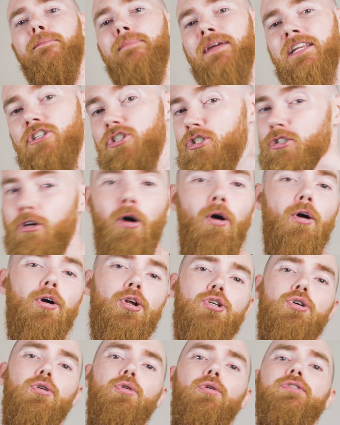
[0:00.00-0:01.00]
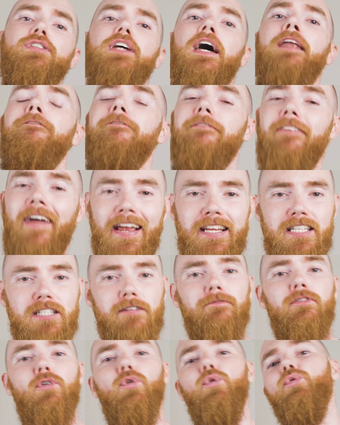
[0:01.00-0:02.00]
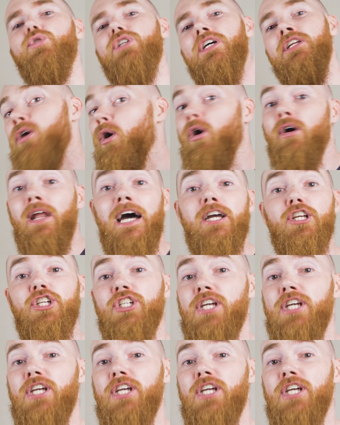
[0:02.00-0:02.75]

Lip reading: It means talk shows and festivals and all that